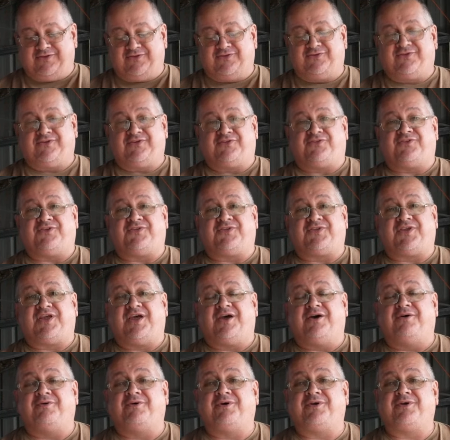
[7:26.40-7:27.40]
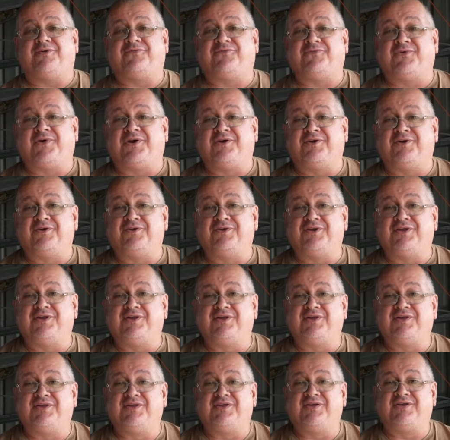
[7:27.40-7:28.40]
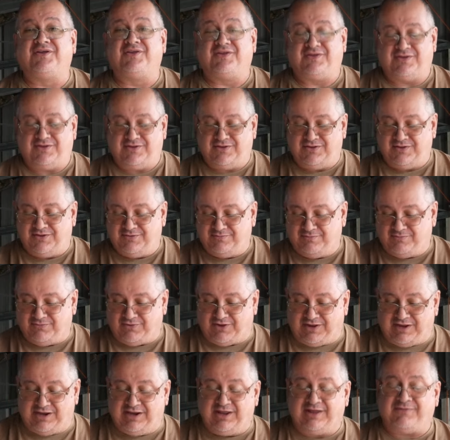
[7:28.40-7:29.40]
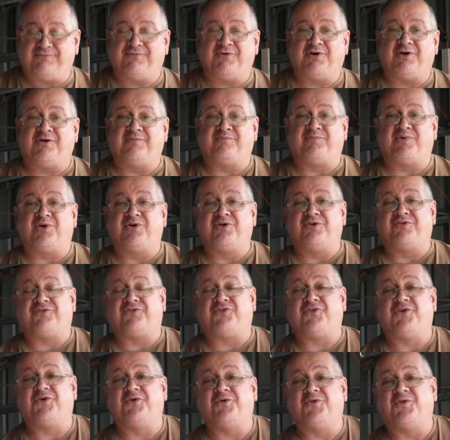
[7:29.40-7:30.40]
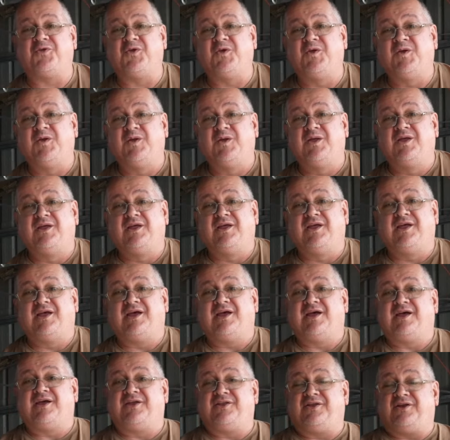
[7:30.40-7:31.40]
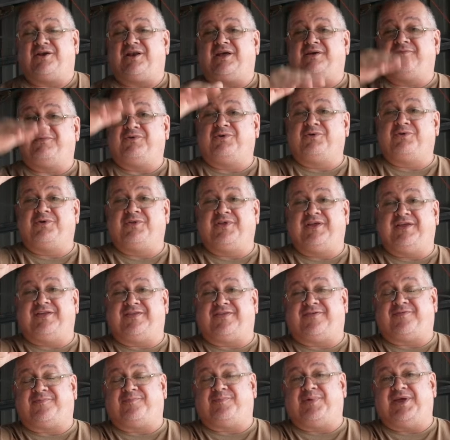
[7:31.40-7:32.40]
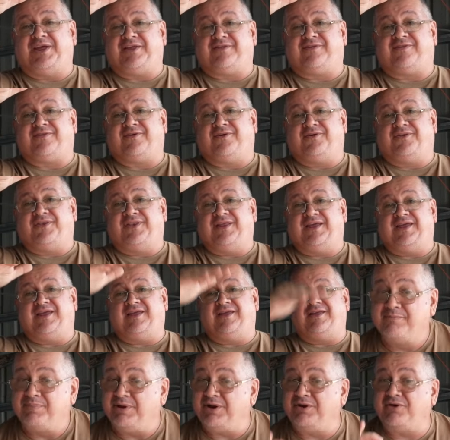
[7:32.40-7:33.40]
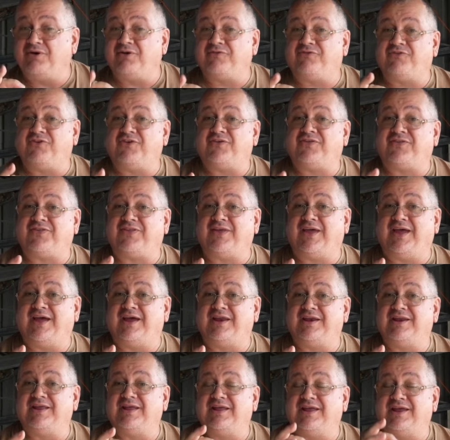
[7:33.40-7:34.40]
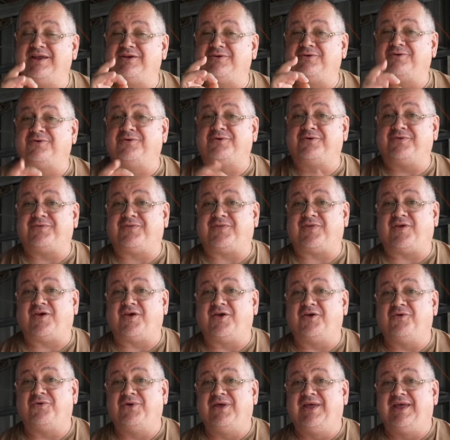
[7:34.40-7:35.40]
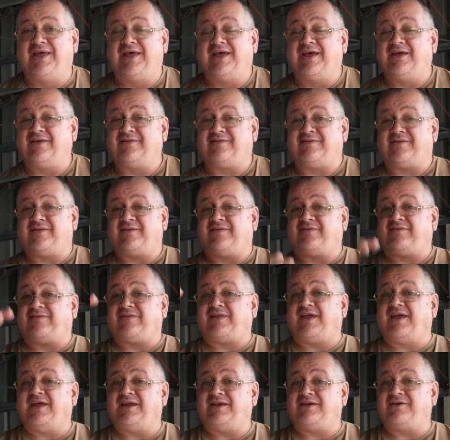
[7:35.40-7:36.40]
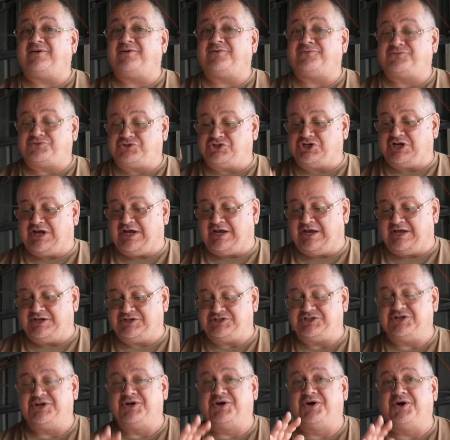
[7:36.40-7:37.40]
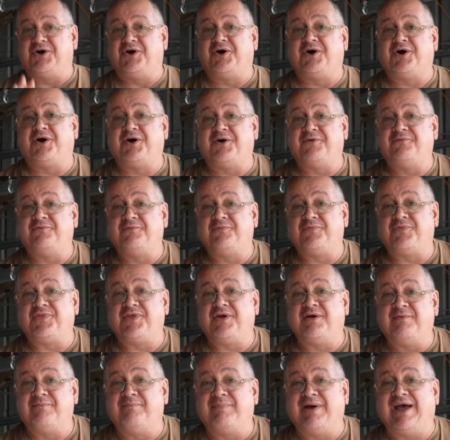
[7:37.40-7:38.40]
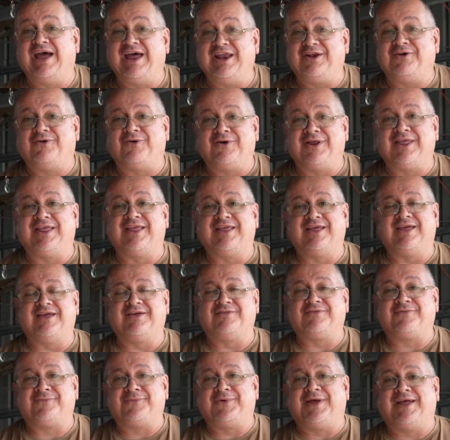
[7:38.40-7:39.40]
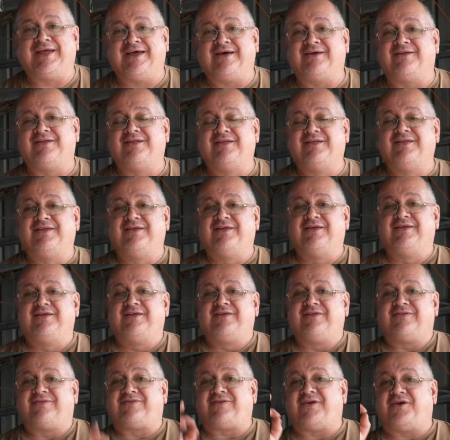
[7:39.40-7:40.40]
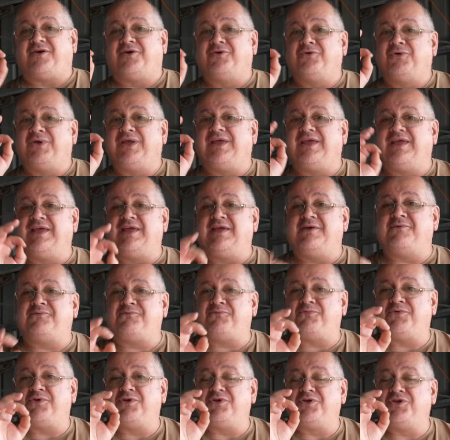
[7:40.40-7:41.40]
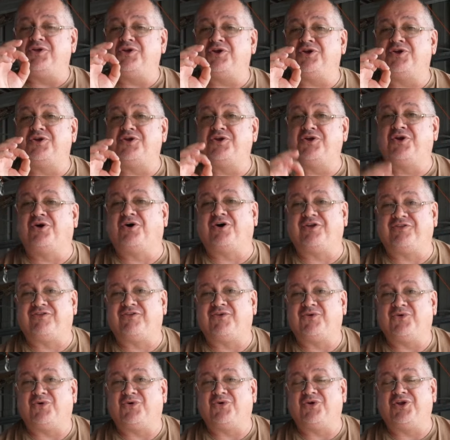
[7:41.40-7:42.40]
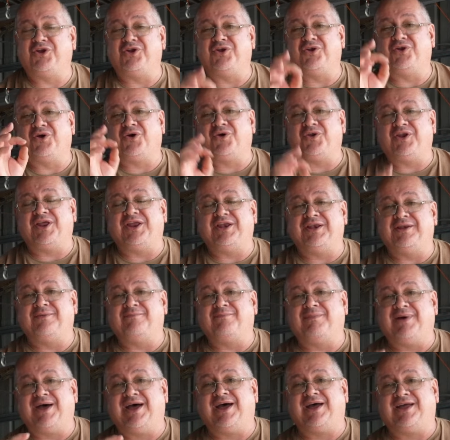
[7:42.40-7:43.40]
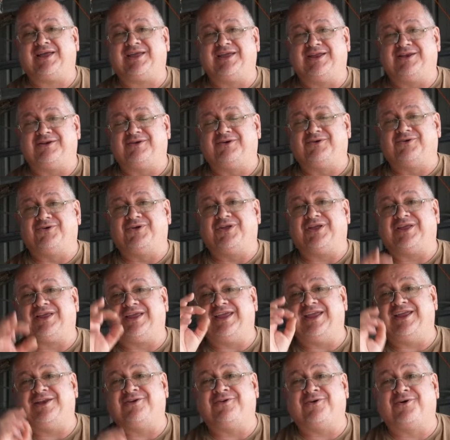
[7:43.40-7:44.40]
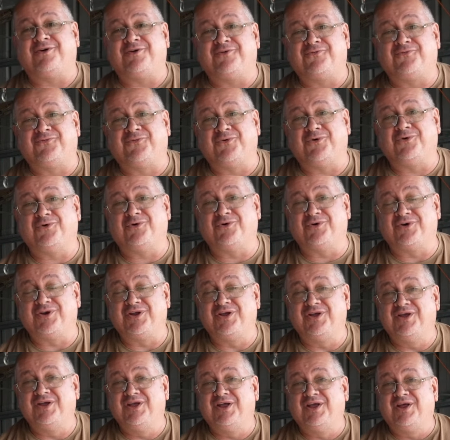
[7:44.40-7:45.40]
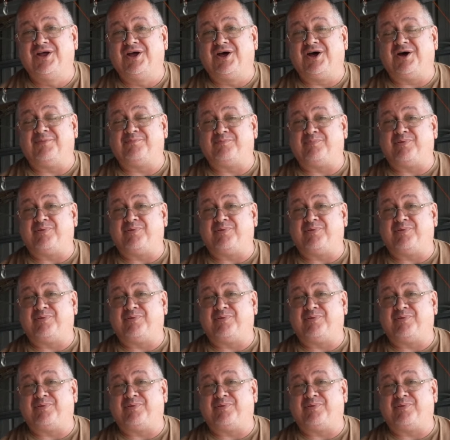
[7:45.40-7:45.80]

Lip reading: to just go on the phone, connect by Bluetooth, and you'll have all these specs on there. But not just that, it also has a state of charge of the battery as well. So if you're not in the market, or you cannot afford a